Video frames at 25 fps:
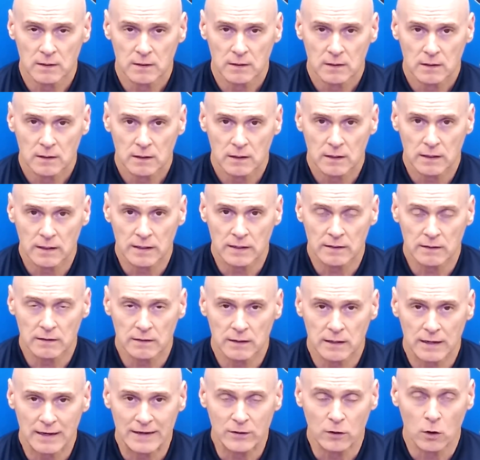
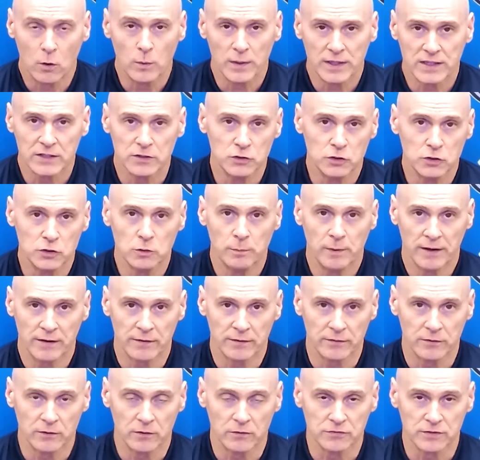I know we can do better
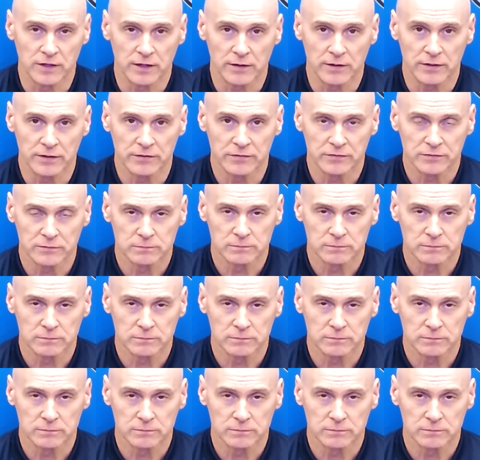in those areas.